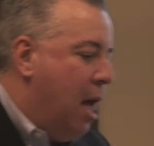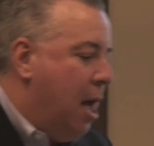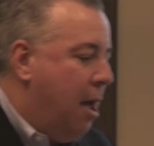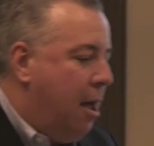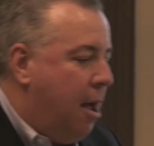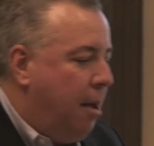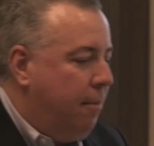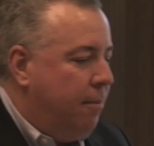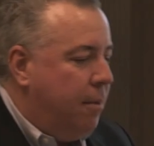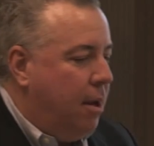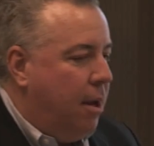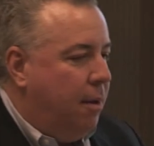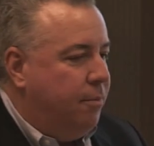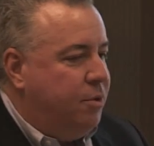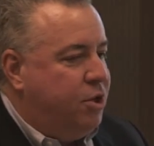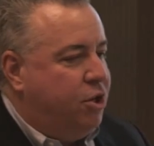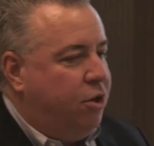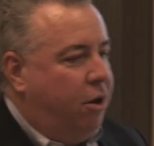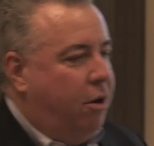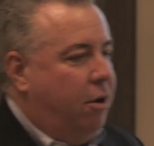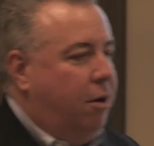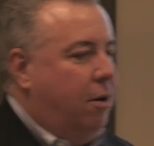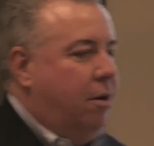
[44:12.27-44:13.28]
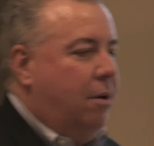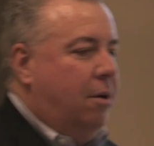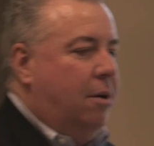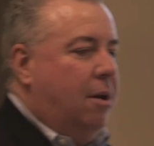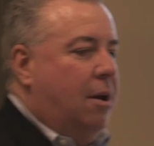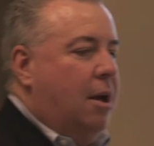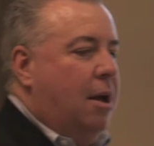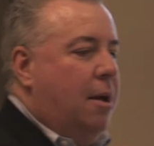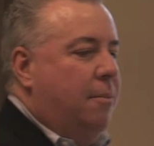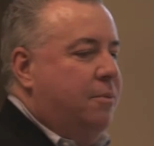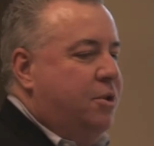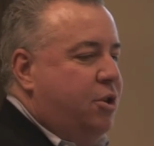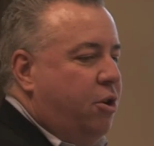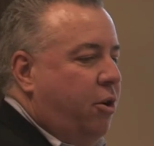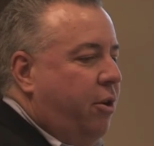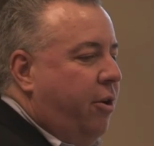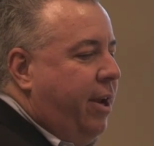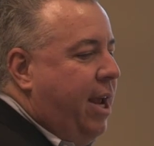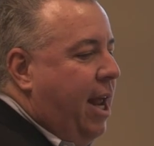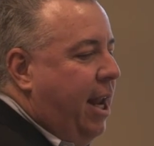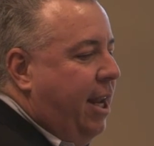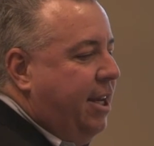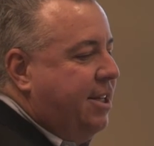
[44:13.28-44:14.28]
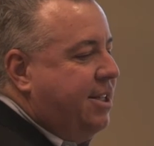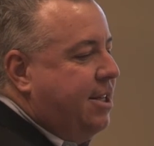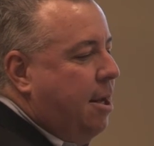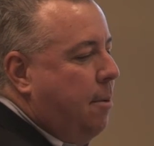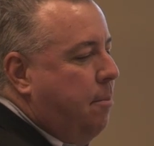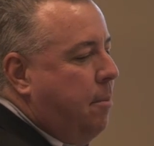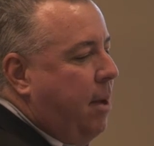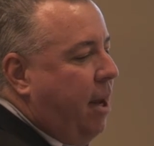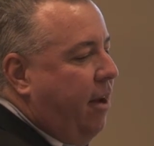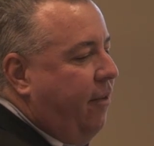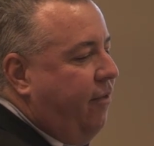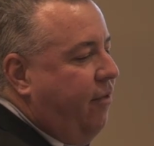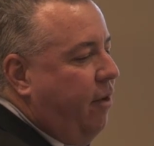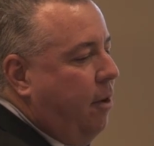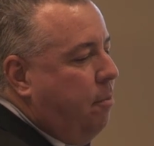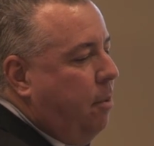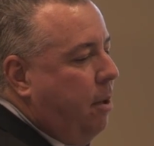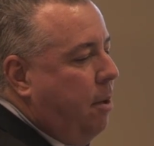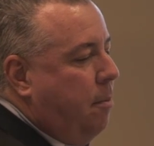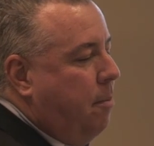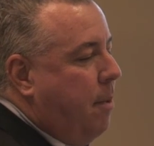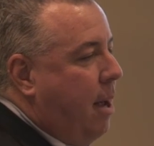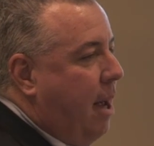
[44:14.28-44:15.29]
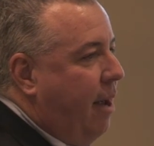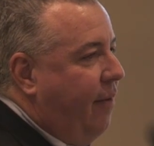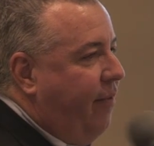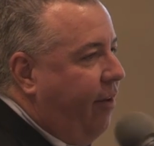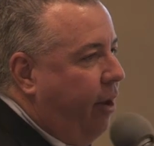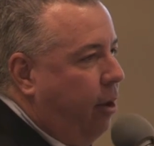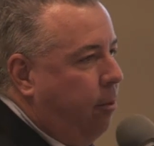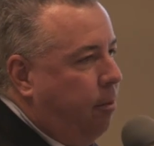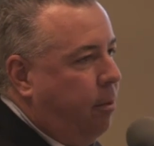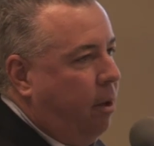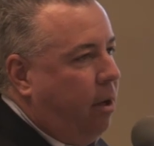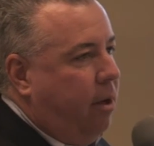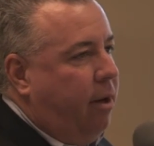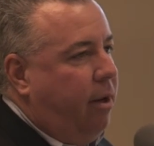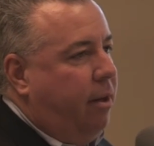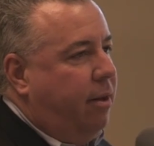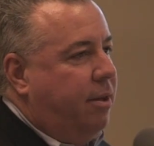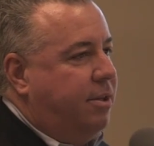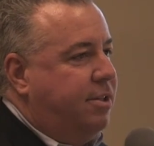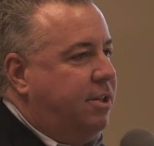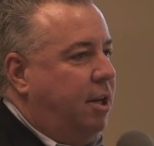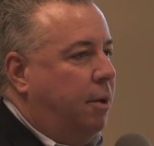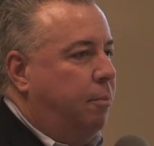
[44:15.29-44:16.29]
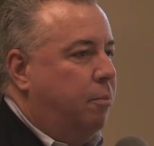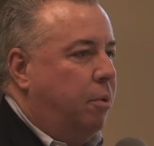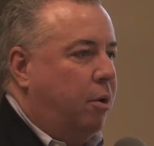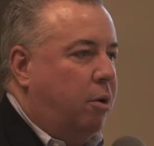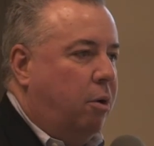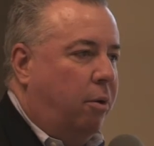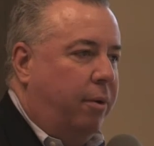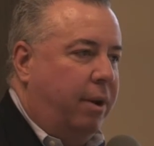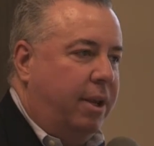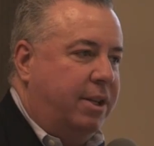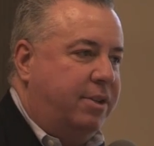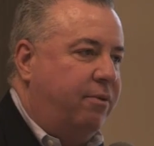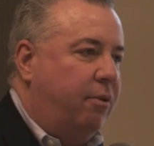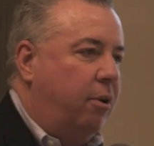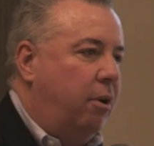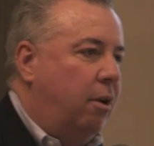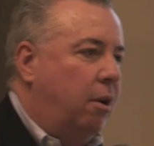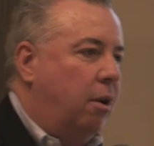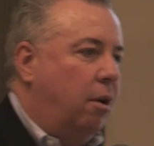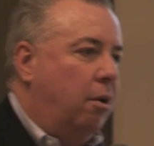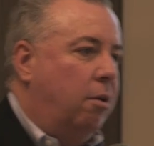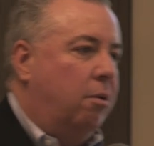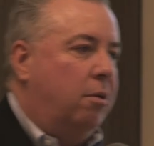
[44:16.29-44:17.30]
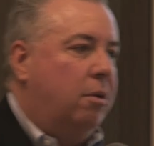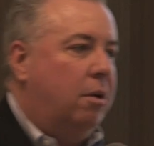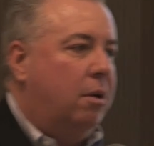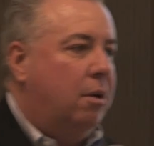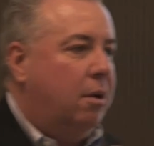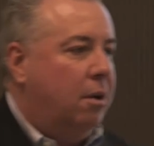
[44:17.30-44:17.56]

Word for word: I'm, I'm, sure, I'm sure they're getting some benefit, but the bioavailability of the zinc picolinate is very low.